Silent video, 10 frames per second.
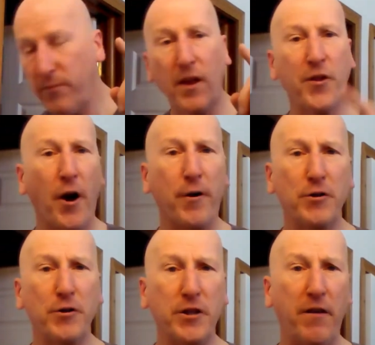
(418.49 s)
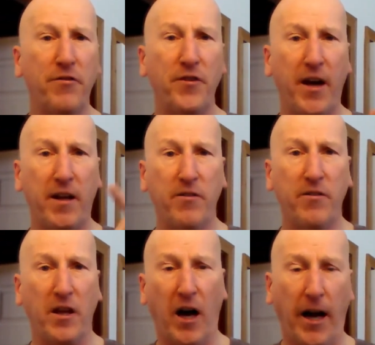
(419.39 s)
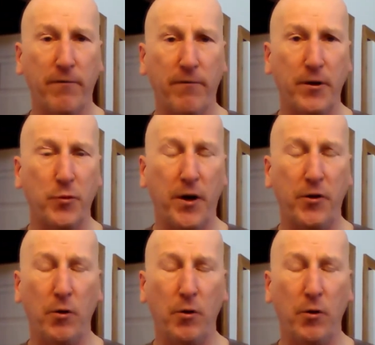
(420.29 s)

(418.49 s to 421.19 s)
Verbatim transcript: the Arko shave stick, the Ivory 22